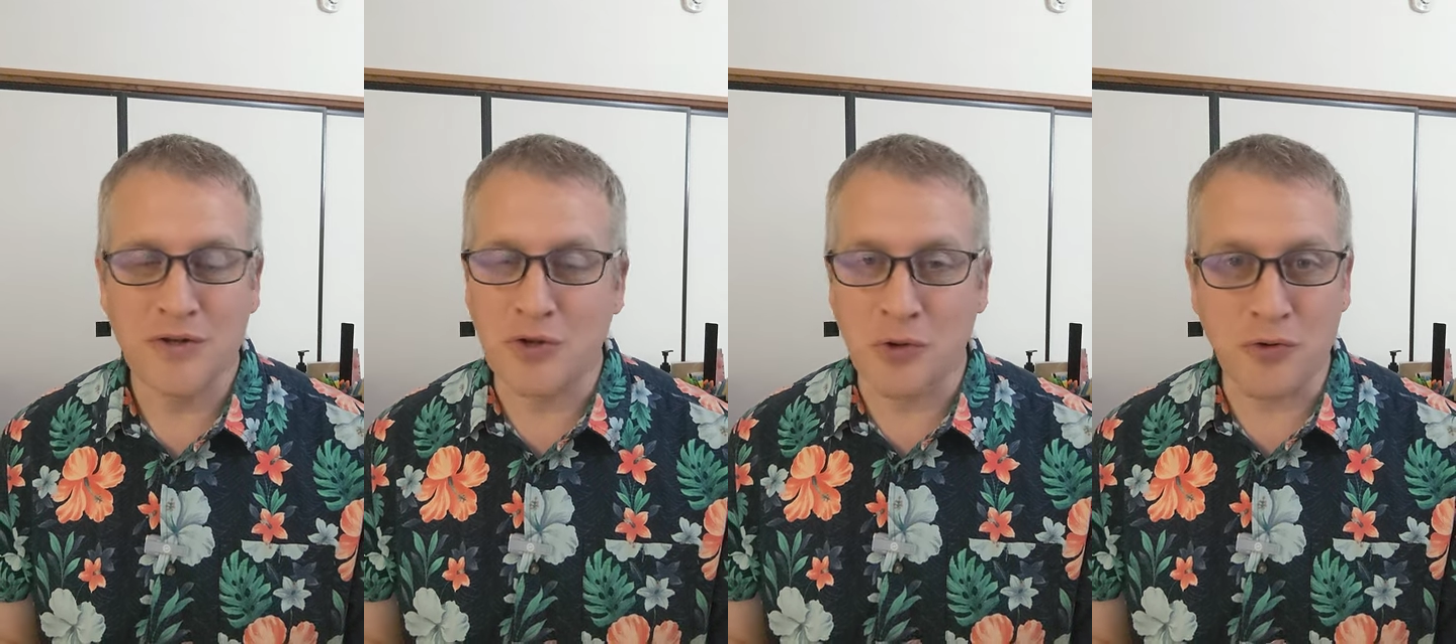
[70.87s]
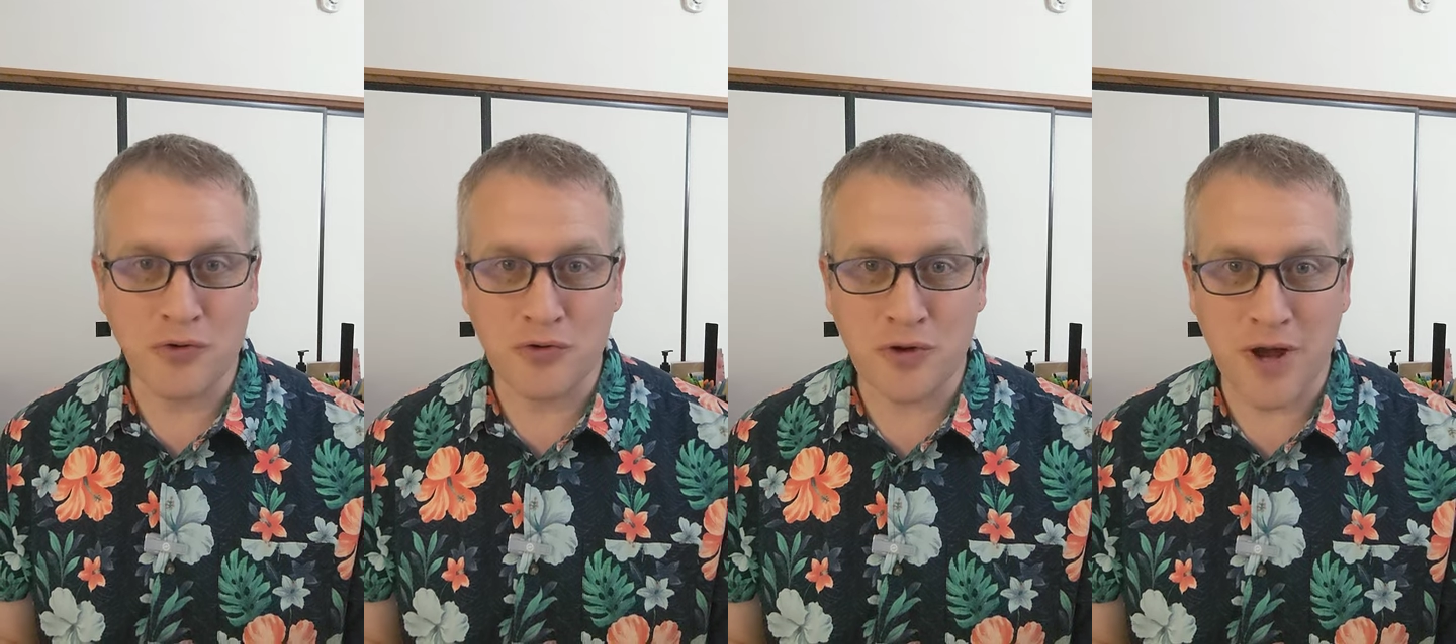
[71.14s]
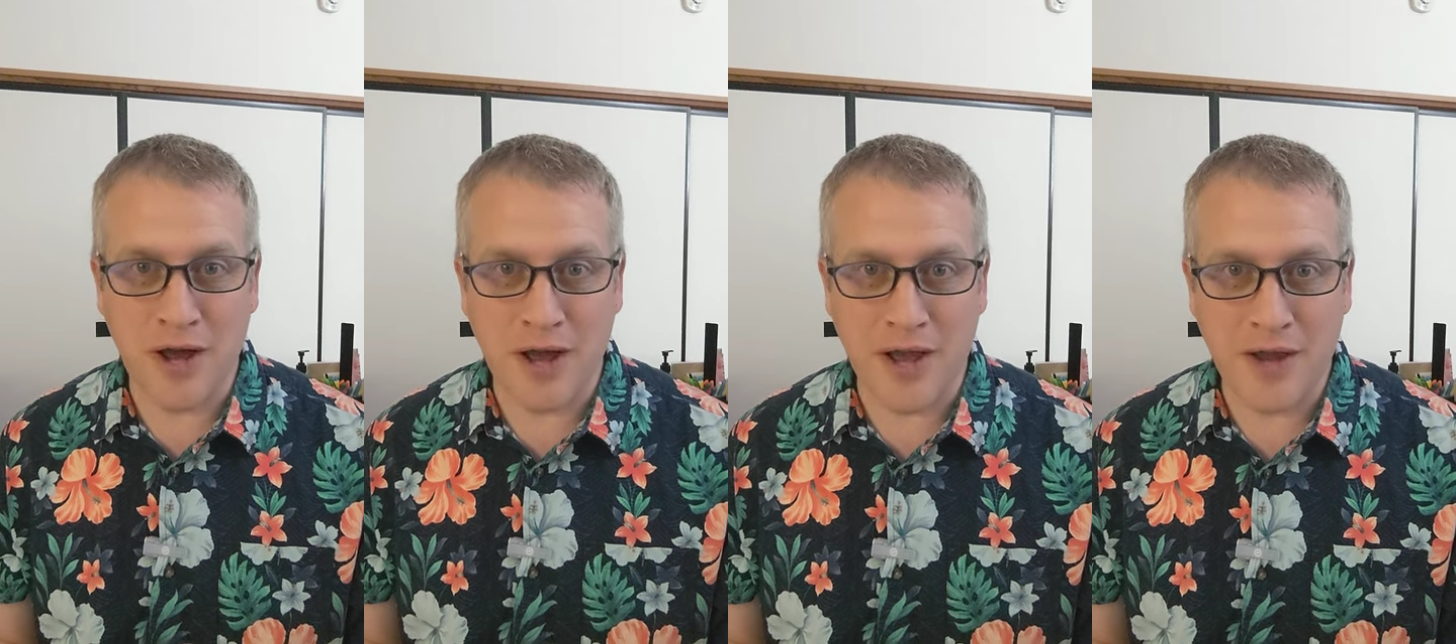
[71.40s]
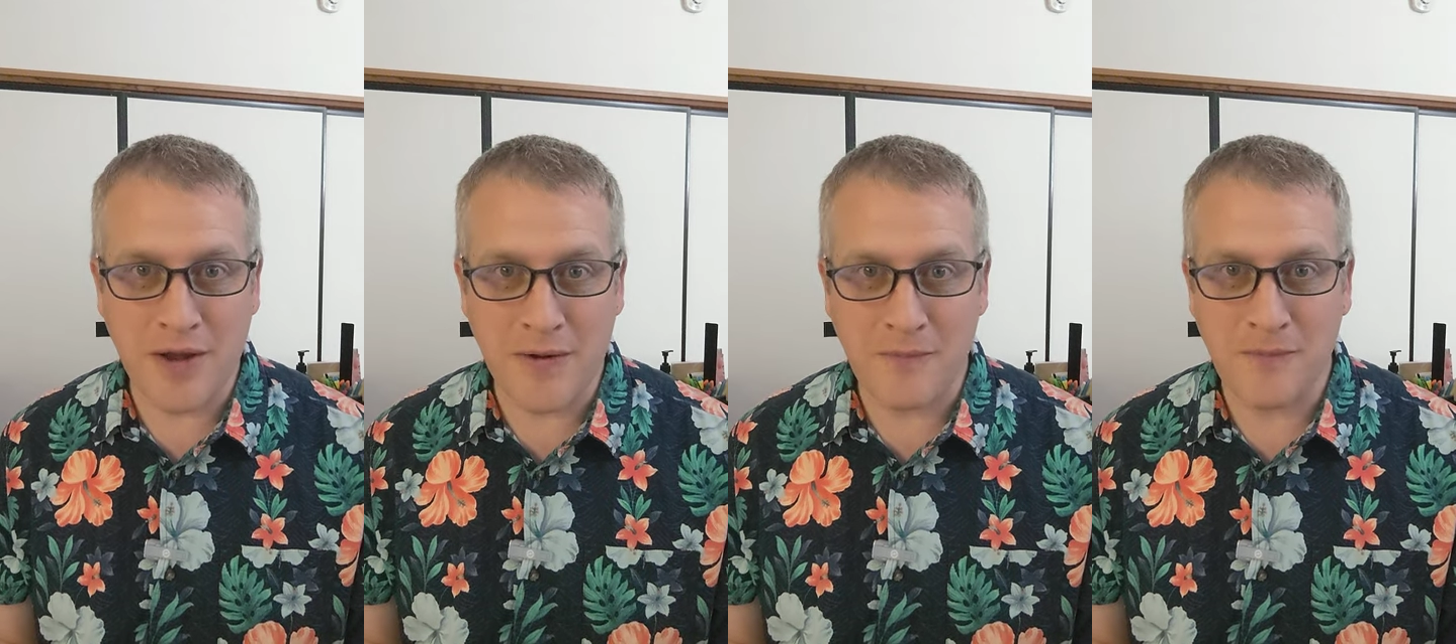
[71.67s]
Don't
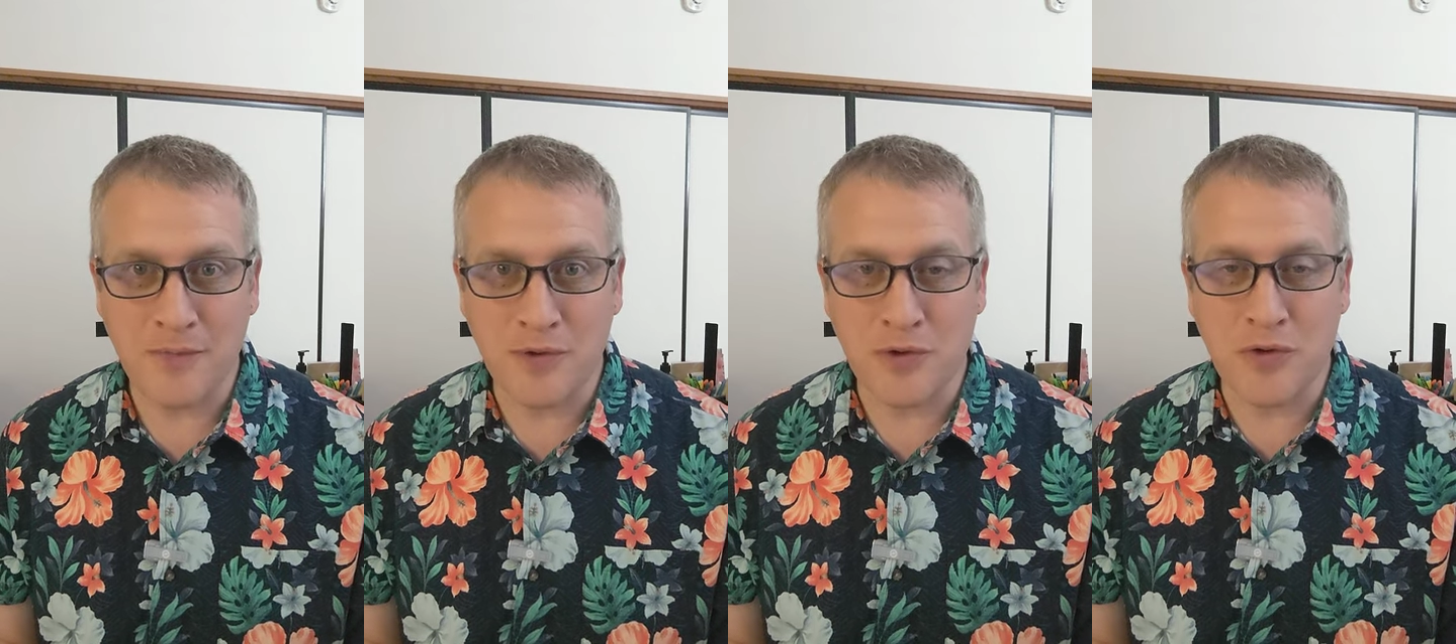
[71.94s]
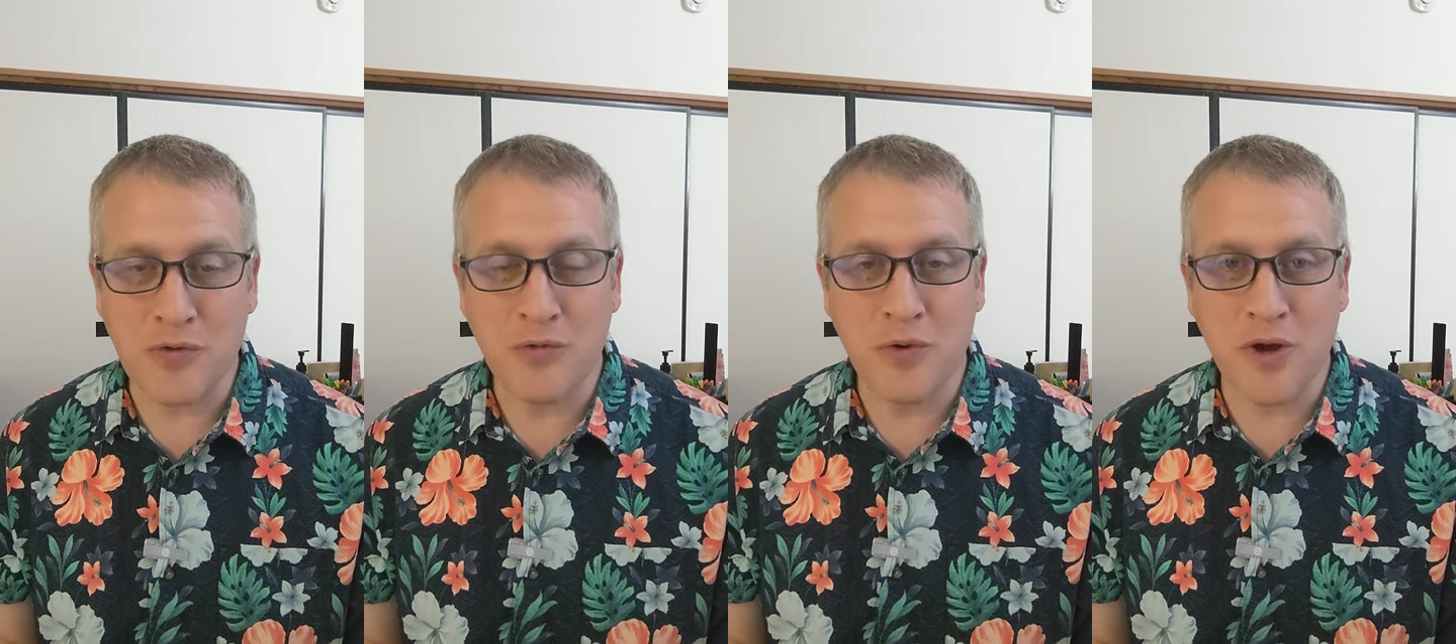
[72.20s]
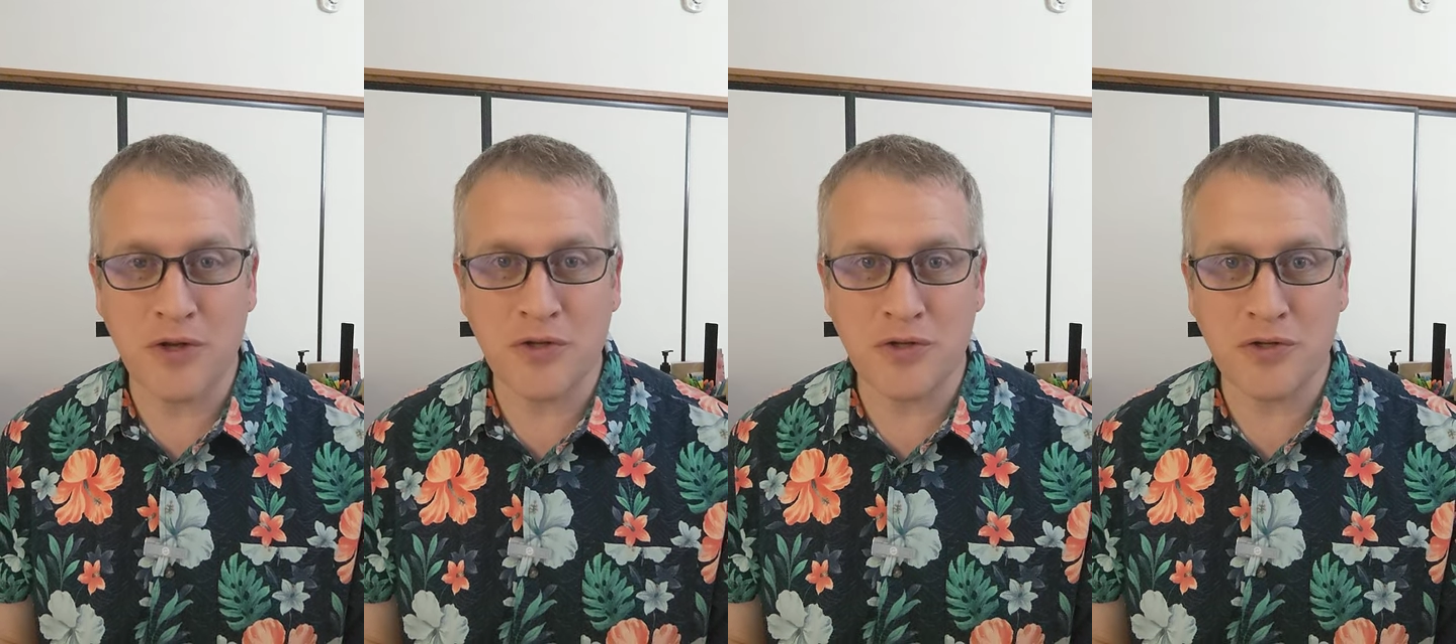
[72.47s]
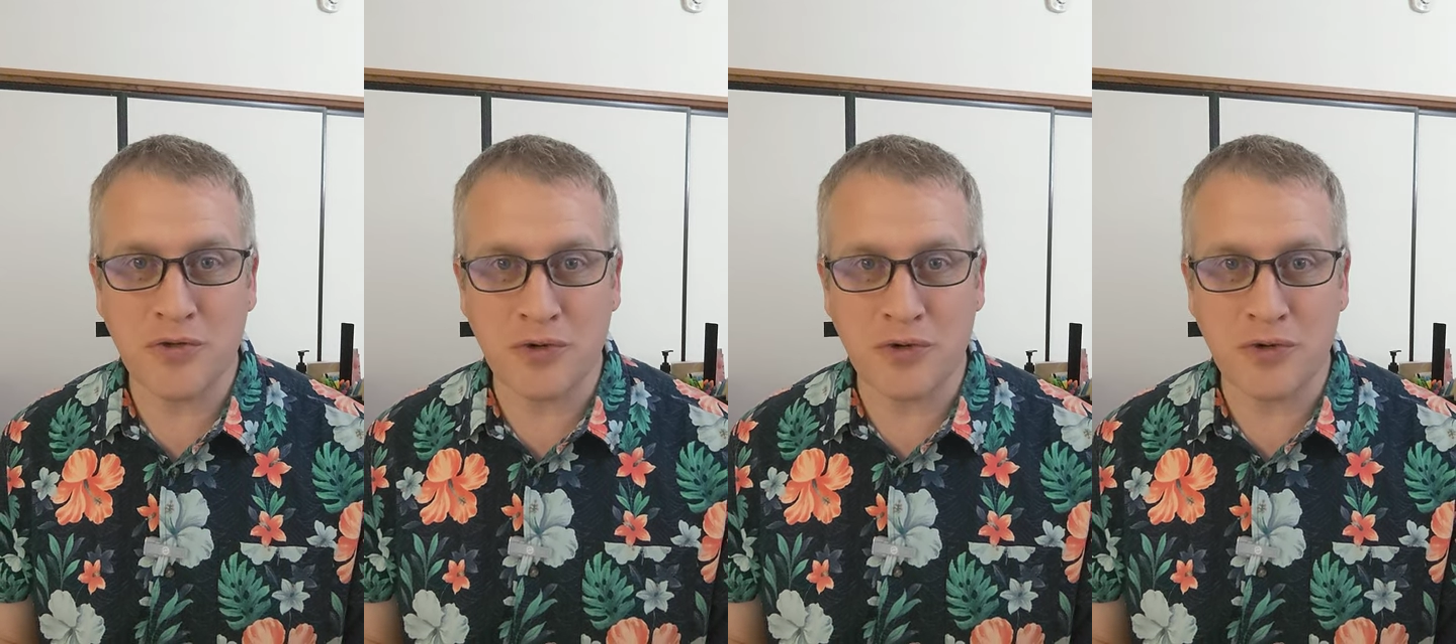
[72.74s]
try. You want